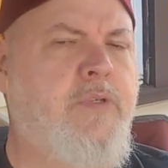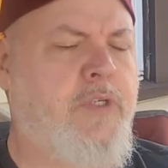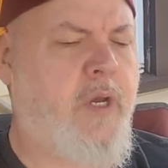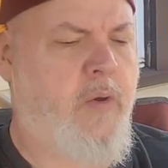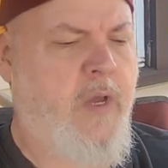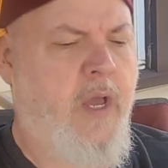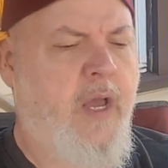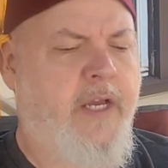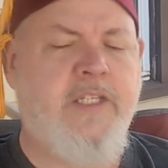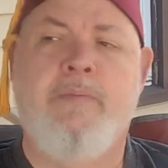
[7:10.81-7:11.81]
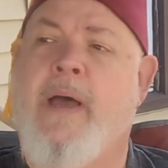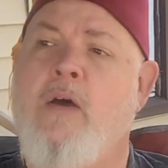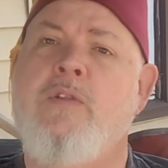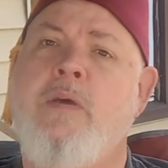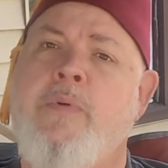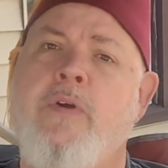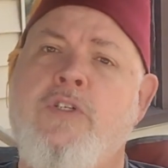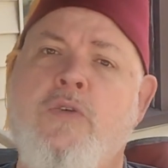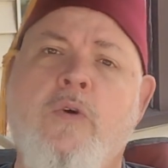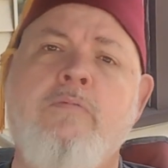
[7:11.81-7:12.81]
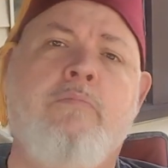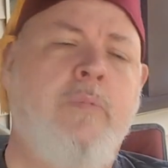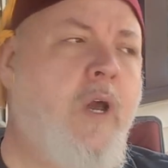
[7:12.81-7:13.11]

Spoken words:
So, is it my only beer store?